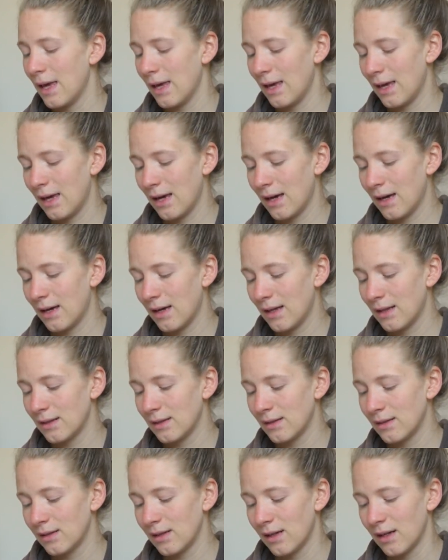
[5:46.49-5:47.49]

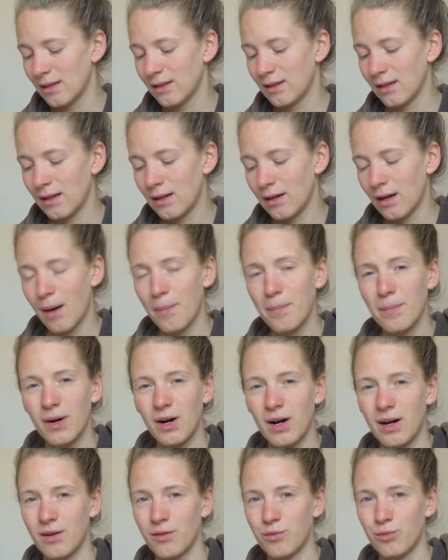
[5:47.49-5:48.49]
and the
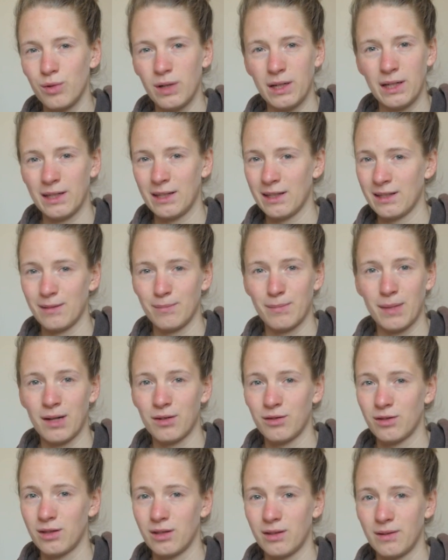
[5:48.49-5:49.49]
number really doesn't
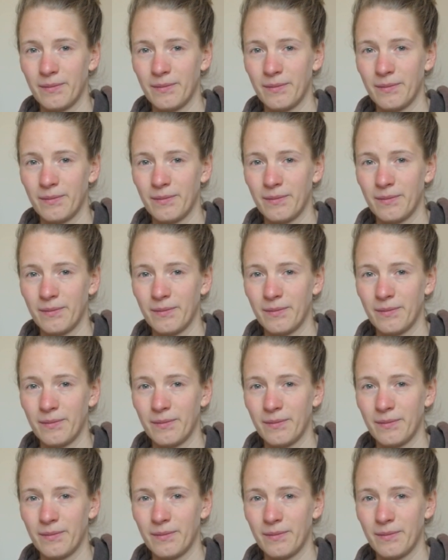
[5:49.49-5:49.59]
matter.